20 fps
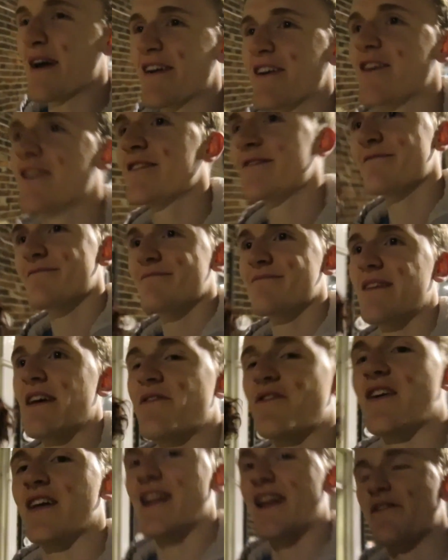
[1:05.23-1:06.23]
might know,
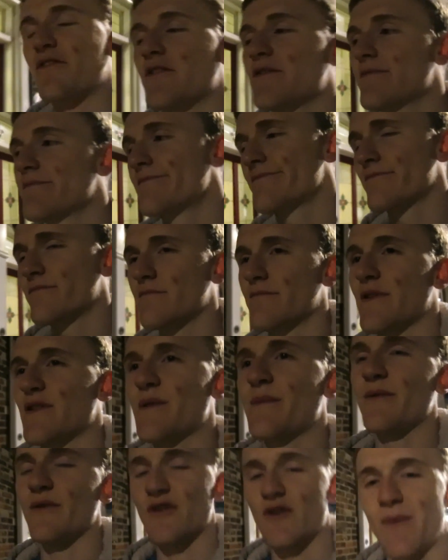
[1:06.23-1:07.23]
if they're clever, but
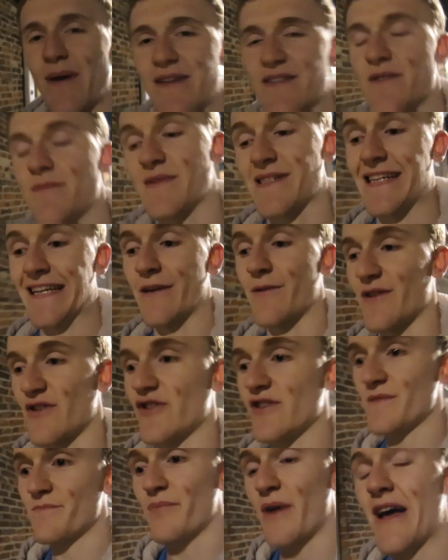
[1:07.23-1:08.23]
some of them do ask some silly
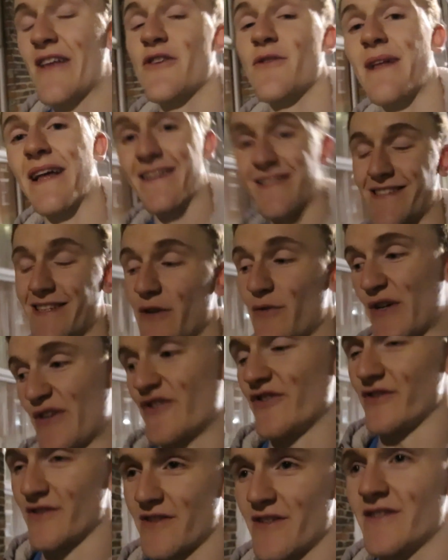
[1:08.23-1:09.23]
questions, but I do like silly
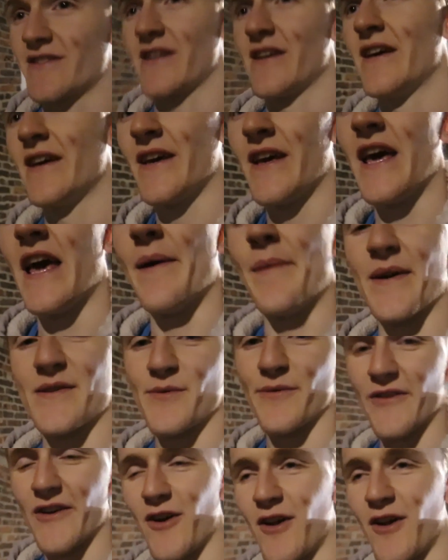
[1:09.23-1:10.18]
questions because it makes me